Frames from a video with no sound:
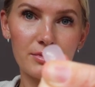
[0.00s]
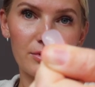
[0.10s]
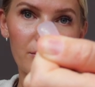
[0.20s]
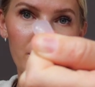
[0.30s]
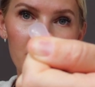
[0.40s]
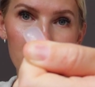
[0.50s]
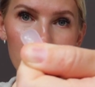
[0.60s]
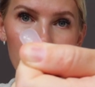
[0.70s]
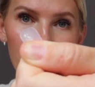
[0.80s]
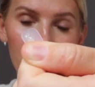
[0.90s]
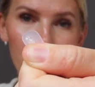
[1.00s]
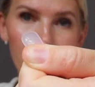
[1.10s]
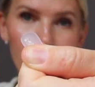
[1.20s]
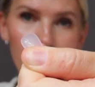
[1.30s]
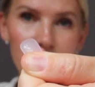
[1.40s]
Or if it's not wanting to
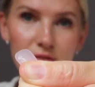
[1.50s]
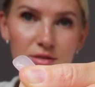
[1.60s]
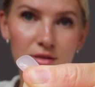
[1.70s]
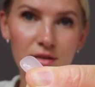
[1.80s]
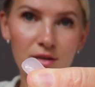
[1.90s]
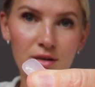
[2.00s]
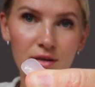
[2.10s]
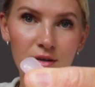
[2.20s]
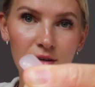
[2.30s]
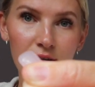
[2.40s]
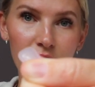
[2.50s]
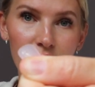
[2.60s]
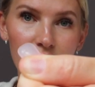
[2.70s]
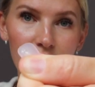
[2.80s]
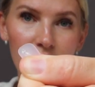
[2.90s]
focus,
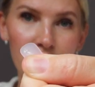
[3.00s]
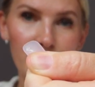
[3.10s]
I'd